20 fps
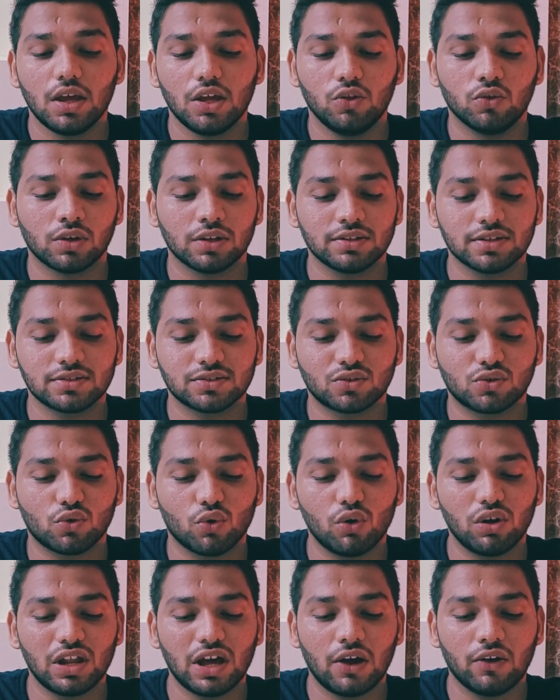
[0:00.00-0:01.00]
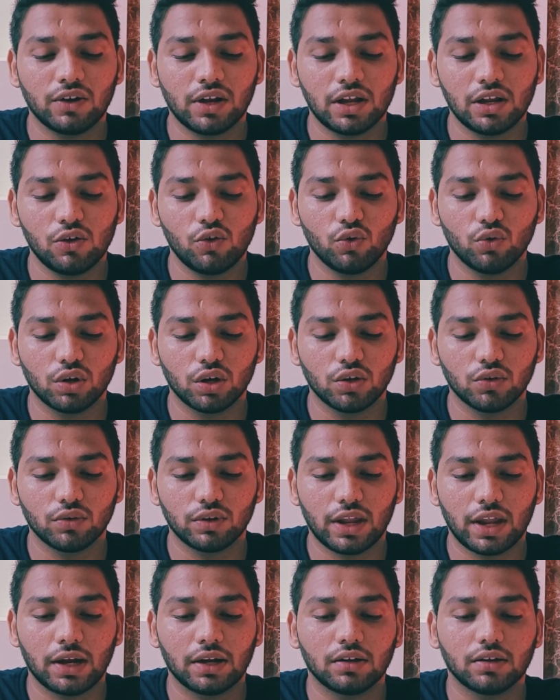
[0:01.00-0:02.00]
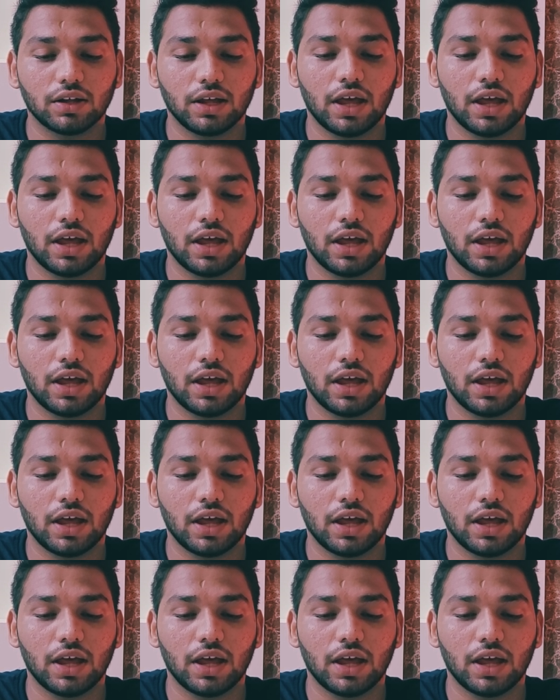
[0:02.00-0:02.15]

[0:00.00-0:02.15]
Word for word: You can just scroll down and look into that,